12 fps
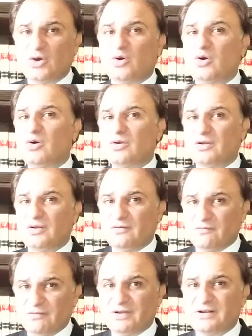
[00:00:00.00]
or
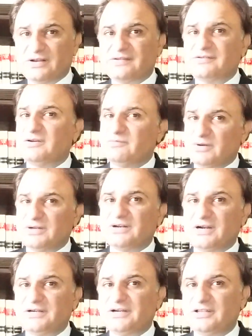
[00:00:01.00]
were arrested, were
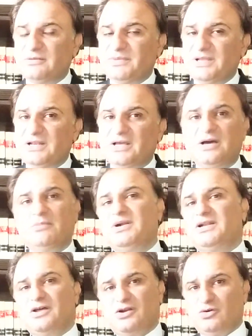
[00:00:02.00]
granted the bail,
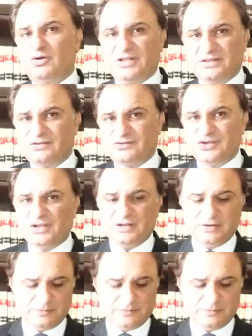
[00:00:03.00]
but are not in the jail.